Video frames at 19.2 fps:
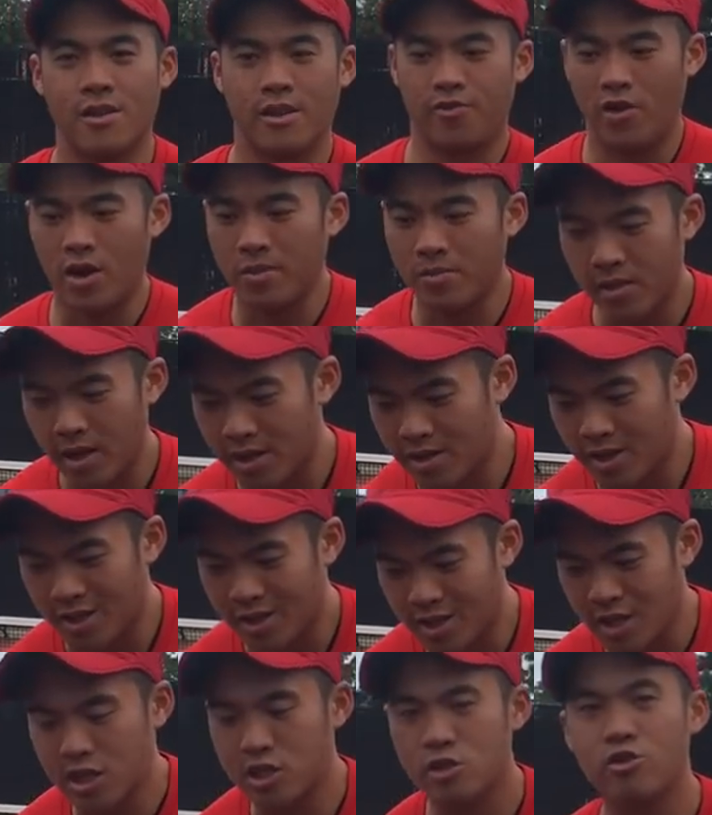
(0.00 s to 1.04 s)
If I'm like
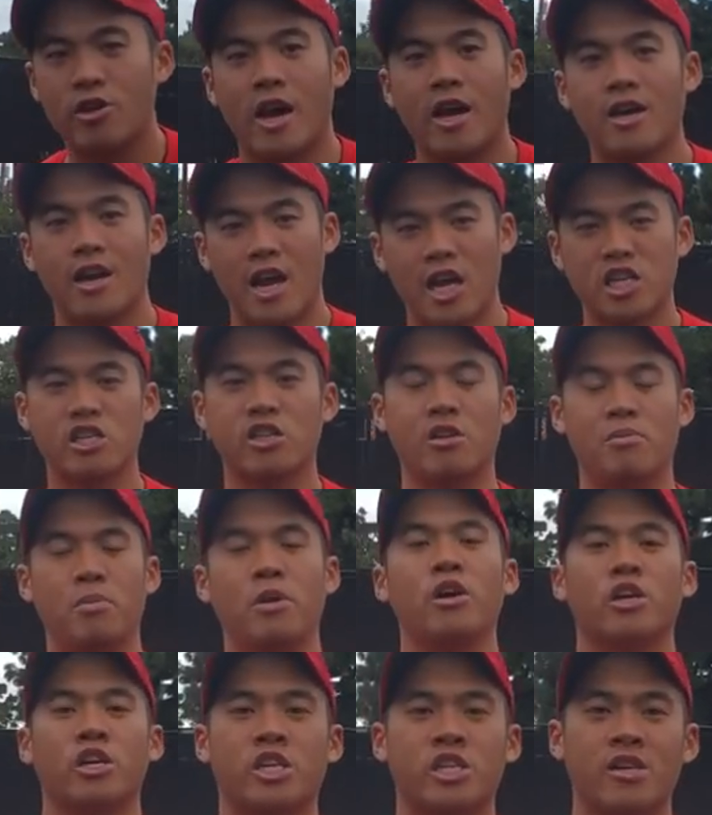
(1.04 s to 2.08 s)
this, you can't actually
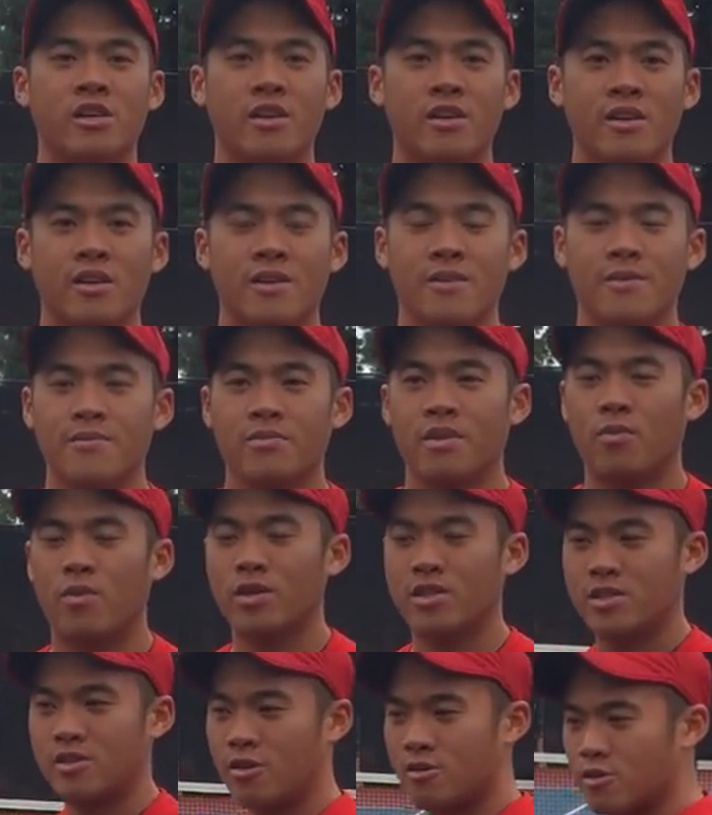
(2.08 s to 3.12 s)
push. What
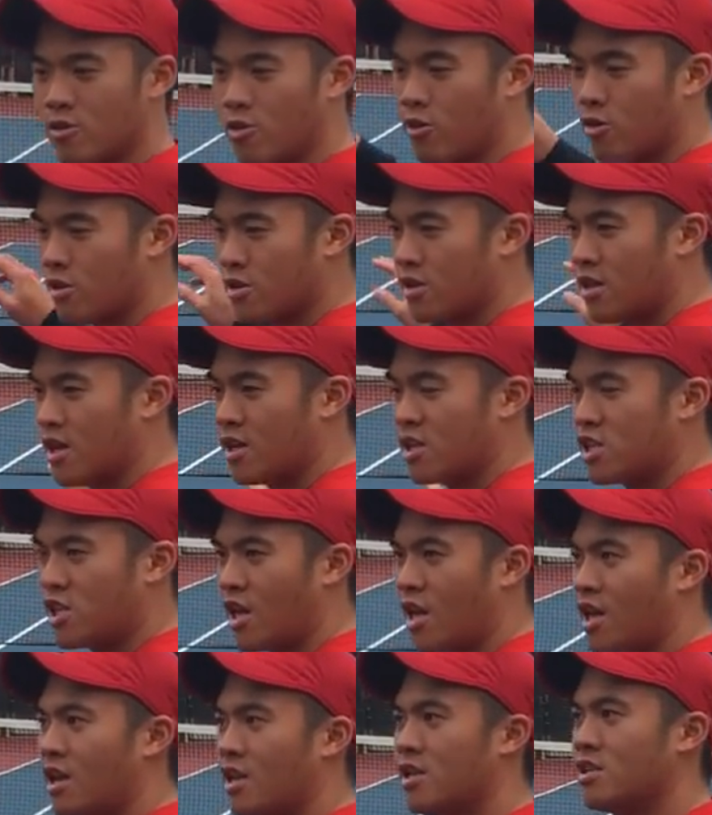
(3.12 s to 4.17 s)
starts a whole kinetic
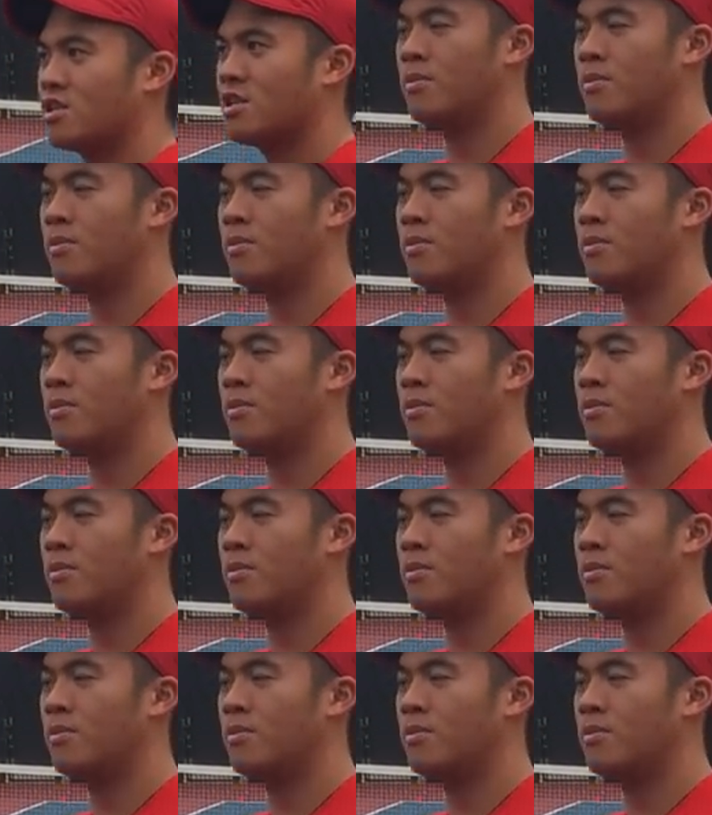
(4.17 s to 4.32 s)
chain is